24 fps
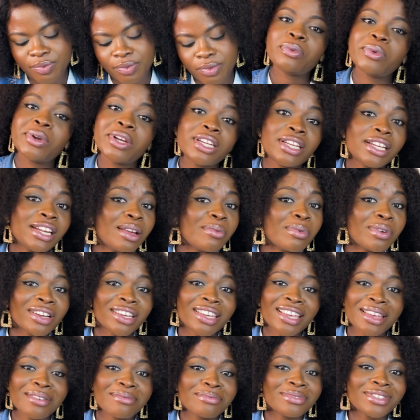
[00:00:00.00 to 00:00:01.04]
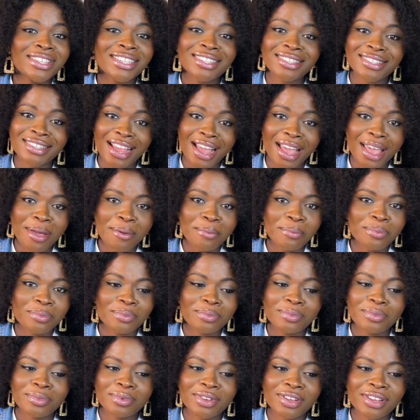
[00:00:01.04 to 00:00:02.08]
When the labor came this time,
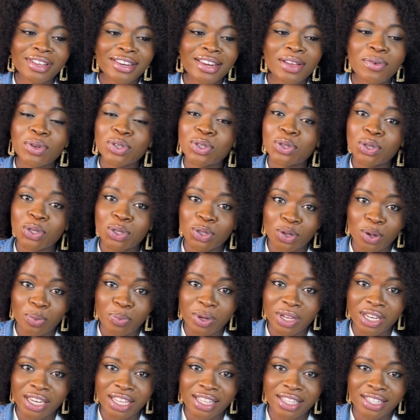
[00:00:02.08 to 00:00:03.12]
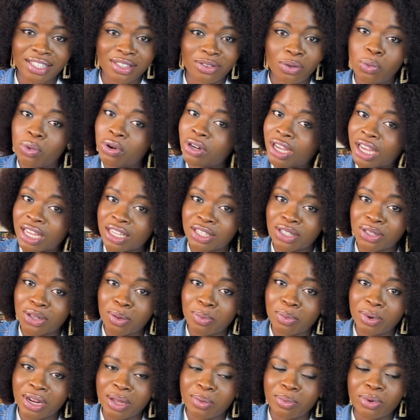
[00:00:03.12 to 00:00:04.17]
there was no stopping it. No one can
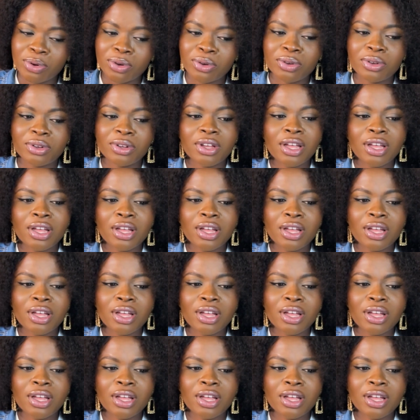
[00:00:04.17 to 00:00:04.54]
stop labor.